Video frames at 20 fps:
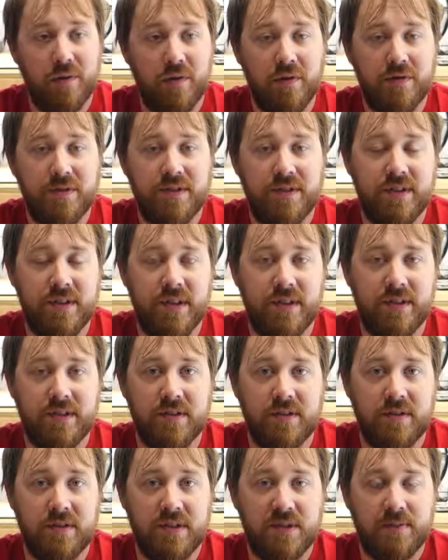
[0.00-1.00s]
Those things
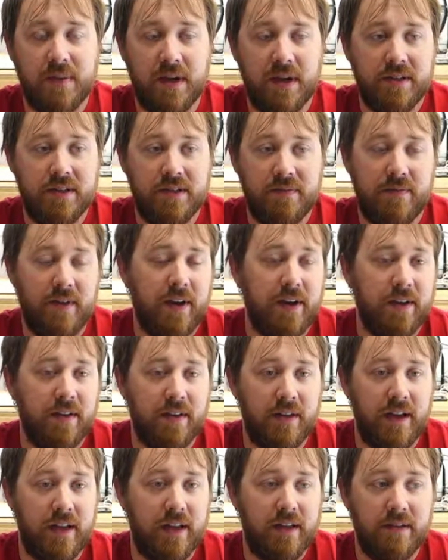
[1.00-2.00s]
are
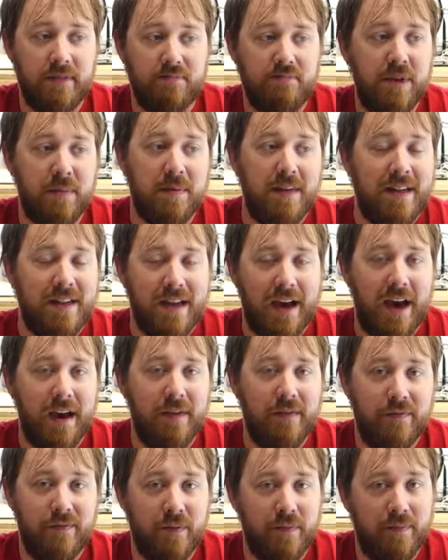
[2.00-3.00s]
specifying like maybe
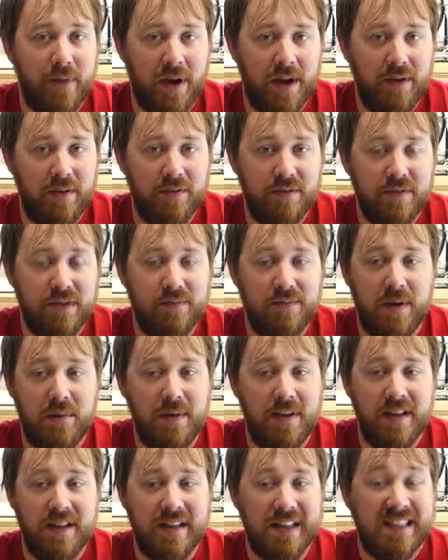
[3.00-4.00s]
9 foot-pounds,
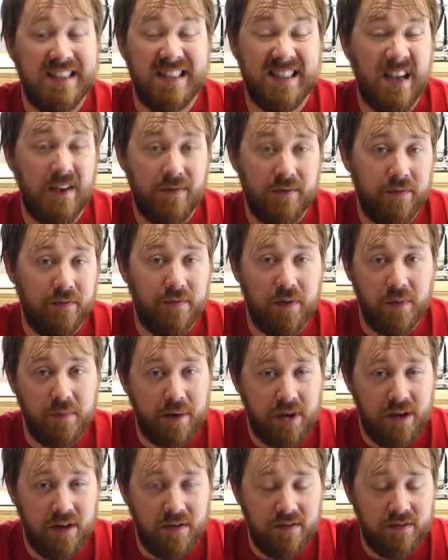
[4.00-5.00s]
maybe like 7
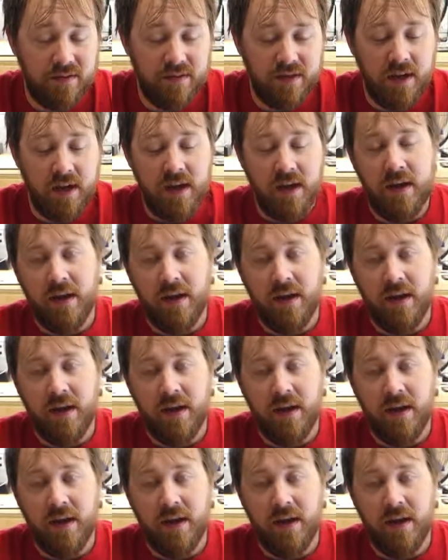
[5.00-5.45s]
foot-pounds.